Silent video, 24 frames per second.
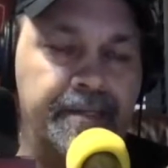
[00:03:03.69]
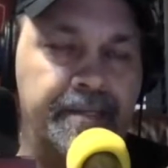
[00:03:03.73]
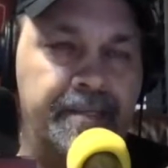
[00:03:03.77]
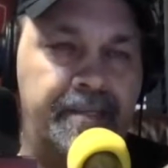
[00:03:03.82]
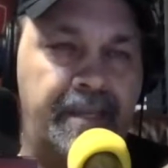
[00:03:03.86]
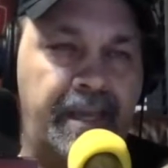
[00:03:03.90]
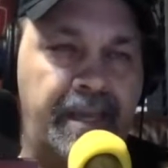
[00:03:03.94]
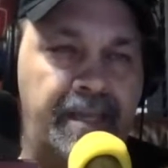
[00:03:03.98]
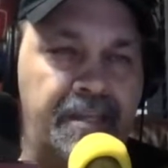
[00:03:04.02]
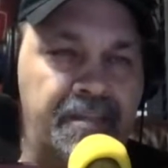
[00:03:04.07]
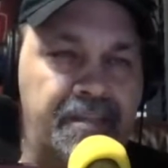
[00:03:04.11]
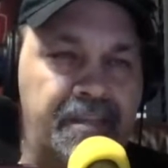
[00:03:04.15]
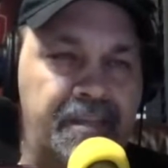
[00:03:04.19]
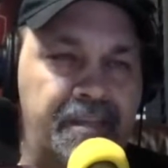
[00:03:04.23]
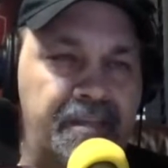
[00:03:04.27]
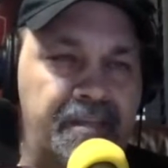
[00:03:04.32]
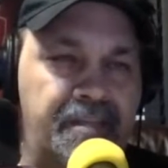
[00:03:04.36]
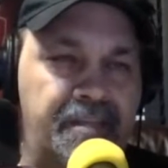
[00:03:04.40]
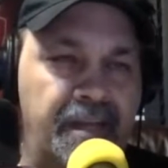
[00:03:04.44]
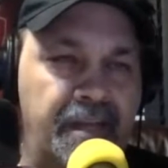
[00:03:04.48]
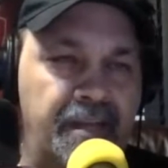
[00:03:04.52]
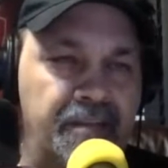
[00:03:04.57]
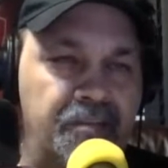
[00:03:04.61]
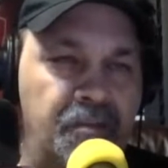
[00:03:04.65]
Dean G
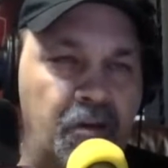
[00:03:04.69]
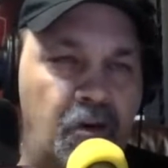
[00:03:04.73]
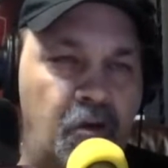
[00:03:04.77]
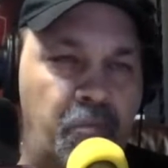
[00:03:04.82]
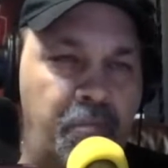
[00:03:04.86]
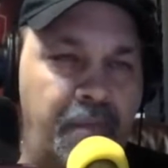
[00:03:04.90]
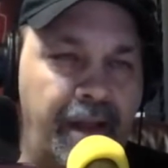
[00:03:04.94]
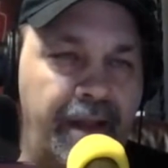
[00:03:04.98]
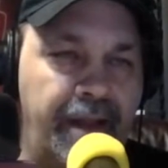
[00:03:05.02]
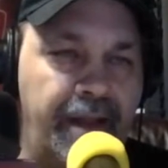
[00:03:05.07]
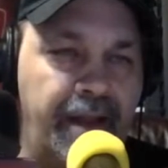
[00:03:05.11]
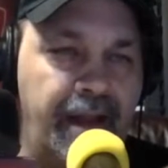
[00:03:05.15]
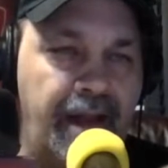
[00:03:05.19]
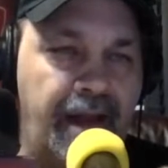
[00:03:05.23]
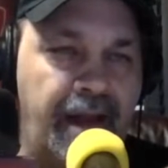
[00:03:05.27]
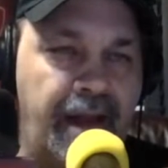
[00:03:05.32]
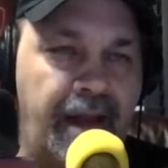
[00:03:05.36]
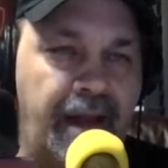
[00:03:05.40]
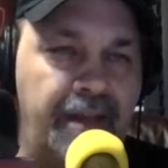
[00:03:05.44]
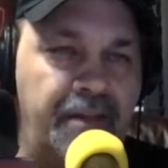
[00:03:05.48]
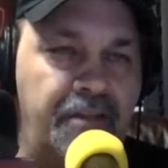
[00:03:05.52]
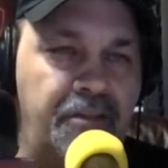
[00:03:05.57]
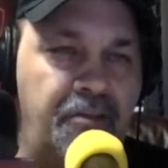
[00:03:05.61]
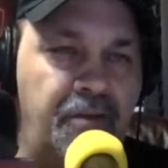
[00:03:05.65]
says, "Oh my
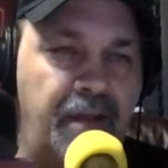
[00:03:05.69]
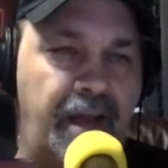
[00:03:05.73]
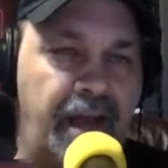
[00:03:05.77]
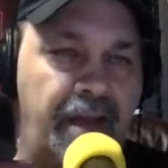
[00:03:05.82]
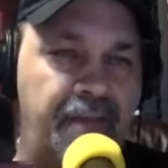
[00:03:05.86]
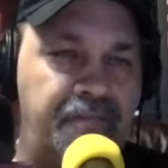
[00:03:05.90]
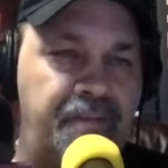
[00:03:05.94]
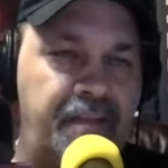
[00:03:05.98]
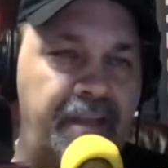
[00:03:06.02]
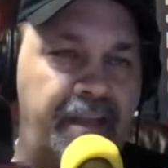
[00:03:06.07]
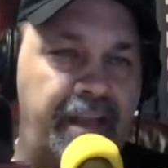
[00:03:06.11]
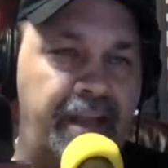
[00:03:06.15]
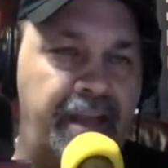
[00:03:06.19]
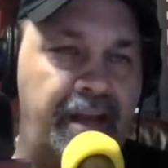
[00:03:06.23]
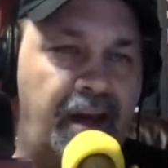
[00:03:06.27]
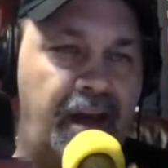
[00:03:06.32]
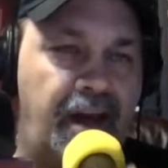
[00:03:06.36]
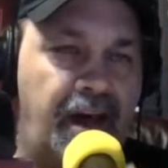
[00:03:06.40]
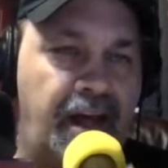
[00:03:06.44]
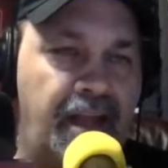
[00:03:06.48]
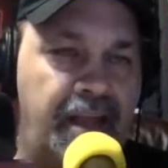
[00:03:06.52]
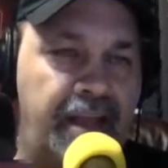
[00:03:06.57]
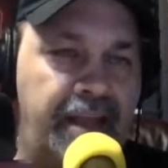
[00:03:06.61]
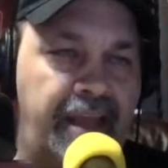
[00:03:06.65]
God, you have to get
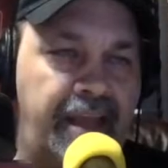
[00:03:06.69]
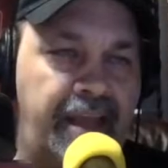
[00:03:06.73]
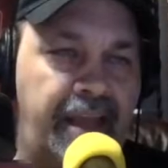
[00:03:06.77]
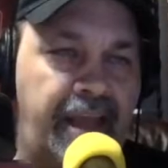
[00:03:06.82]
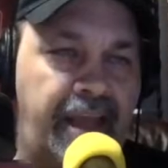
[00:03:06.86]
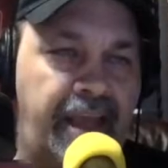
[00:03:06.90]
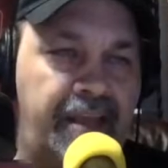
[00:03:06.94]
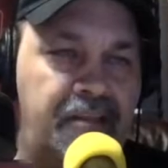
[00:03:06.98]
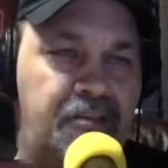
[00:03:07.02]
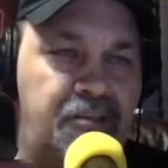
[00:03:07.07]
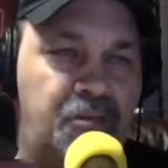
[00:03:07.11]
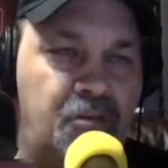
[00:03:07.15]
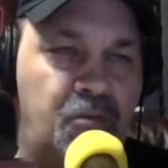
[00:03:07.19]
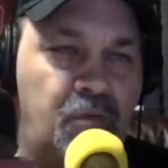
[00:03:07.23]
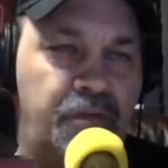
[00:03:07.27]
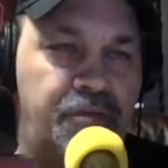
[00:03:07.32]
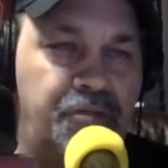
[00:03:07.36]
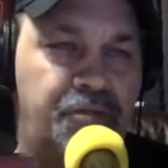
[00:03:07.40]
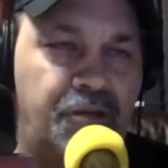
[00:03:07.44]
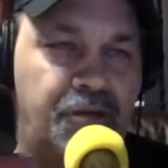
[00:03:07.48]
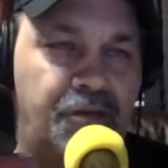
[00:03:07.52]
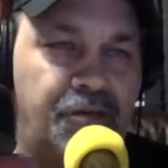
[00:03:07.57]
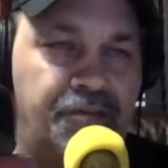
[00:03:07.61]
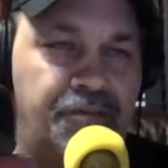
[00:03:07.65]
Ollie a Tua
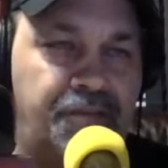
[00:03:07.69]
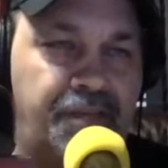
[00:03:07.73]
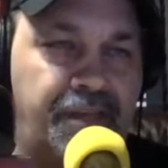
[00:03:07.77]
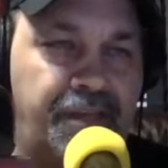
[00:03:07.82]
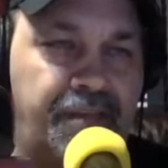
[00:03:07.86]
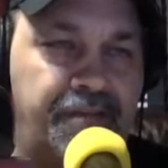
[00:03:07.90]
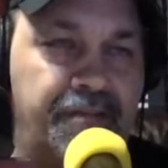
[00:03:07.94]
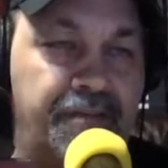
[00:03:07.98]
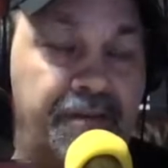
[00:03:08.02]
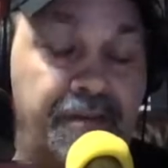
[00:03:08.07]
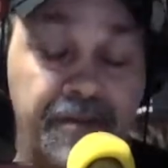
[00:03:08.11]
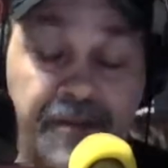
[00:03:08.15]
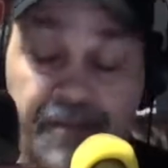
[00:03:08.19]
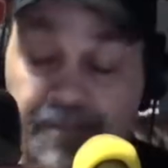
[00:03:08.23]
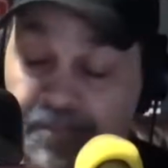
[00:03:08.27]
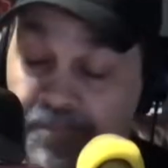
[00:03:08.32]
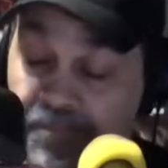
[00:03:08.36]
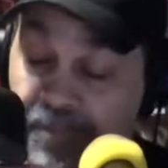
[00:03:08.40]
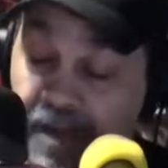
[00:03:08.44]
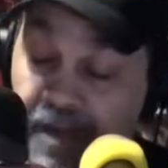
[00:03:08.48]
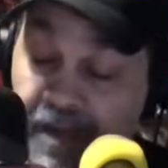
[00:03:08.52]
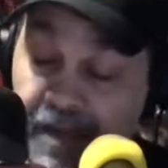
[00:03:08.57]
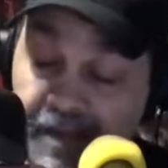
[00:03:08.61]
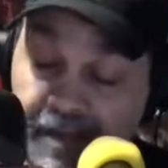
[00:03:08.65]
jersey.
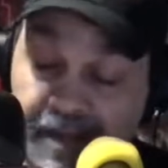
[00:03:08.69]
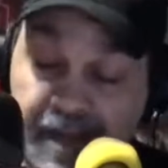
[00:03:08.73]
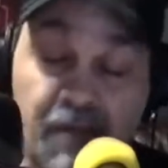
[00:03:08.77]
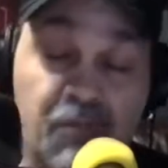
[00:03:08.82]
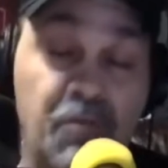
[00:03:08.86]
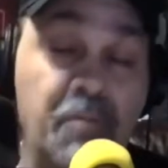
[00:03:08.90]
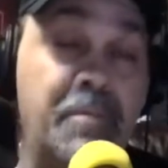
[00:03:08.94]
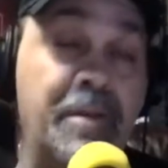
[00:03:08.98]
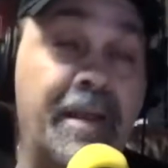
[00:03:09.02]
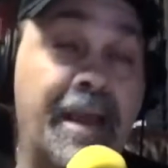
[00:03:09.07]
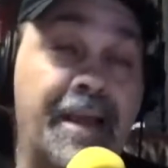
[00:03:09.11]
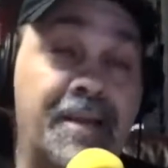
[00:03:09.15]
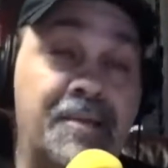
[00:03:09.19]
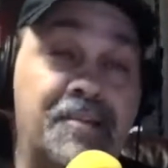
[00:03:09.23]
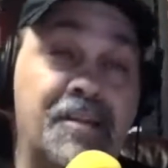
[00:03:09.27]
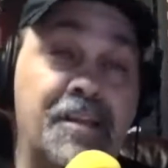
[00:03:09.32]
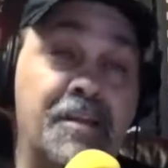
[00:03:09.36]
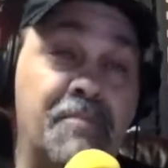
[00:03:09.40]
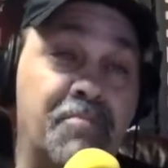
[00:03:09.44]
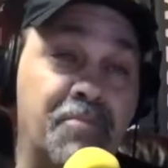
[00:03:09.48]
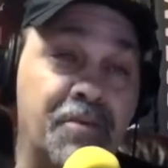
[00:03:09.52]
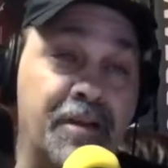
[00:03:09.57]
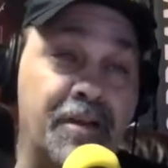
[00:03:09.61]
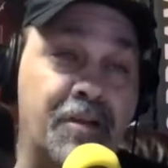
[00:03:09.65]
That would be
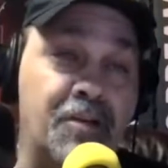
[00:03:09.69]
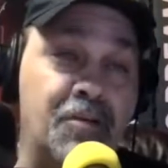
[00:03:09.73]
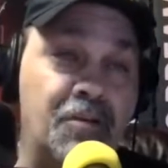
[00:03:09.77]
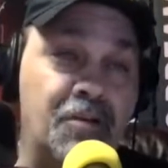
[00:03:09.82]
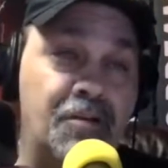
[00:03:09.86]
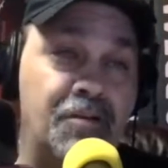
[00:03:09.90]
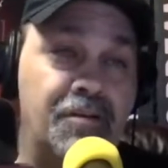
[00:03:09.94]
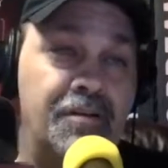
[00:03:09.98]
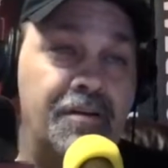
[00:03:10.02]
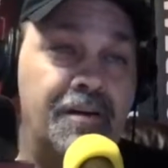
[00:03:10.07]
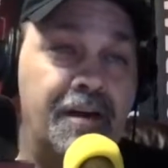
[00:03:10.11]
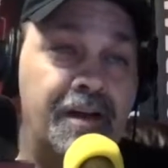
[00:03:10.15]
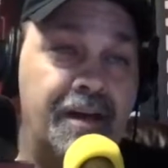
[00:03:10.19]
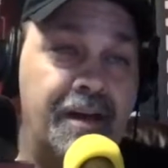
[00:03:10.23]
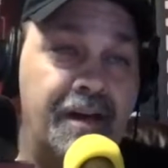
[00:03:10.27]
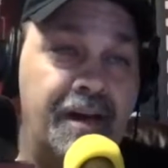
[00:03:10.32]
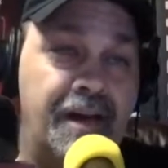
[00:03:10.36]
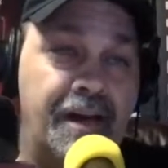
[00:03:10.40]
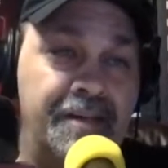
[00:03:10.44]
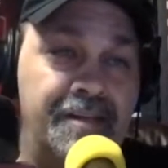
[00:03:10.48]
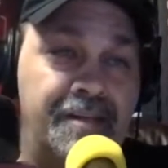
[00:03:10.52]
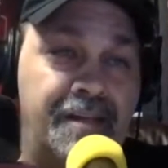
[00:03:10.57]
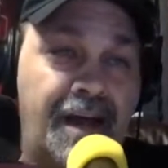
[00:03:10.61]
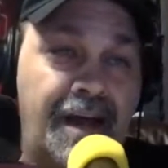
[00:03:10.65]
actually pretty cool. A,
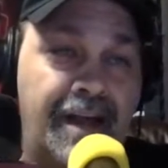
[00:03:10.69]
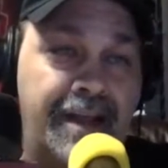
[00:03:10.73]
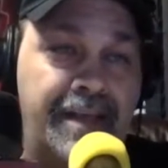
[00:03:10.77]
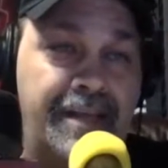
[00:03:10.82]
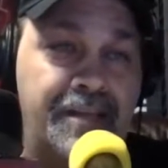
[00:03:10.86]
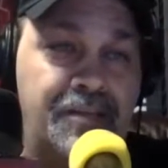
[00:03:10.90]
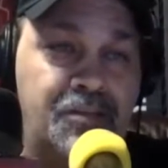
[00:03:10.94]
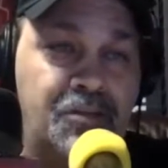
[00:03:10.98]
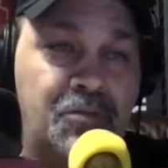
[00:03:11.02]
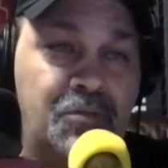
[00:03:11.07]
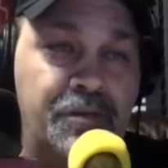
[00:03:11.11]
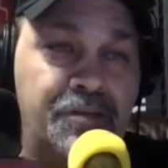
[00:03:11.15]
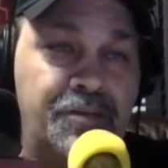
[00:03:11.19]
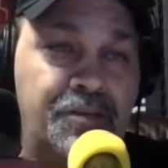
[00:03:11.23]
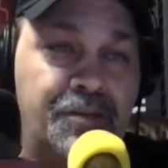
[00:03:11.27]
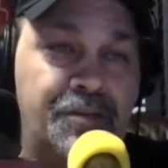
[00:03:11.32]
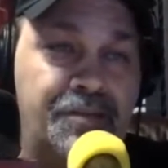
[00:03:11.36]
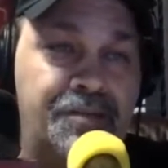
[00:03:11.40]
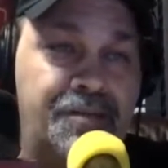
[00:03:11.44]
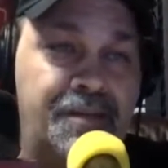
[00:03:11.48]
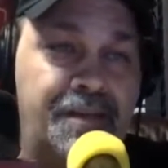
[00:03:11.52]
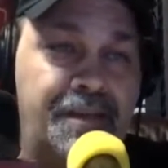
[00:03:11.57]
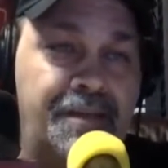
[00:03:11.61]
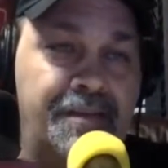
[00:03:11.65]
a doggy Tua
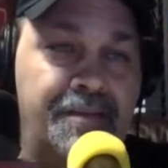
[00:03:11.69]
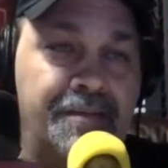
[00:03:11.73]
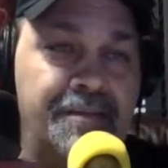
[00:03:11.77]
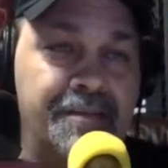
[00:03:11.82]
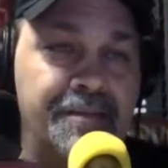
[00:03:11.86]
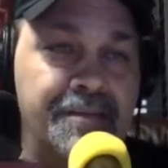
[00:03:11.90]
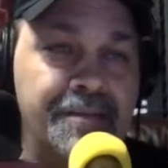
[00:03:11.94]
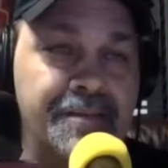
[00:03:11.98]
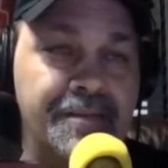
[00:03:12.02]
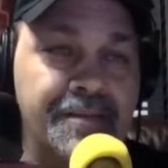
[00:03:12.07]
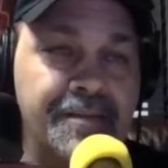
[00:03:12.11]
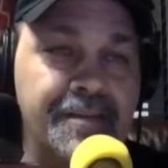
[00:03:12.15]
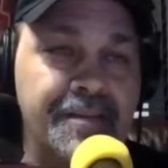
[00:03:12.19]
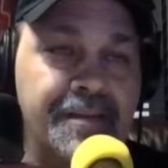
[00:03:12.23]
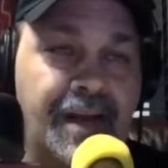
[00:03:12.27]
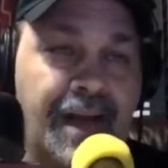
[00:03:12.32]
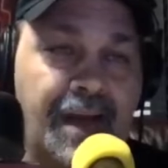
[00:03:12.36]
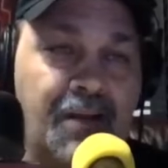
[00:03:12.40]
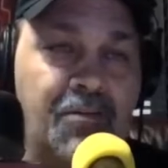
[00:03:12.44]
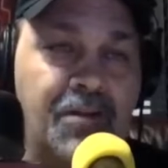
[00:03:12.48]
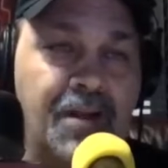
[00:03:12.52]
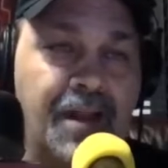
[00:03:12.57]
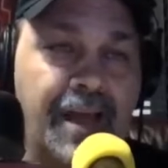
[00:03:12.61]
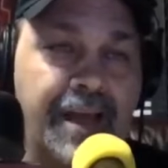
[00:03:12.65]
jersey.
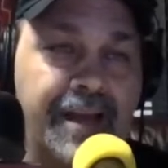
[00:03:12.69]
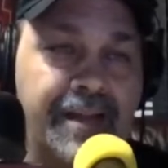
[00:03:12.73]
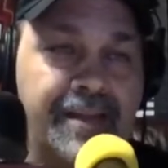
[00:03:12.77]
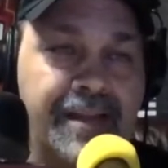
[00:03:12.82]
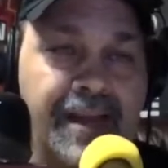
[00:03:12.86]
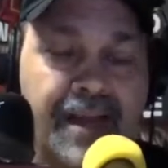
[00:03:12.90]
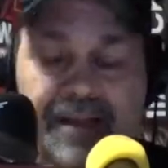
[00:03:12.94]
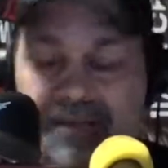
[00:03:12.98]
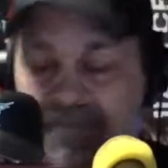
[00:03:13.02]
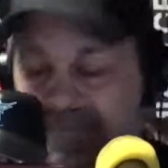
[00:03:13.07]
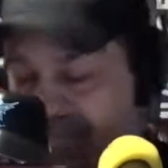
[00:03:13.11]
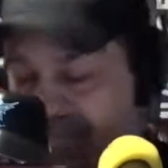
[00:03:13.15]
I would like that.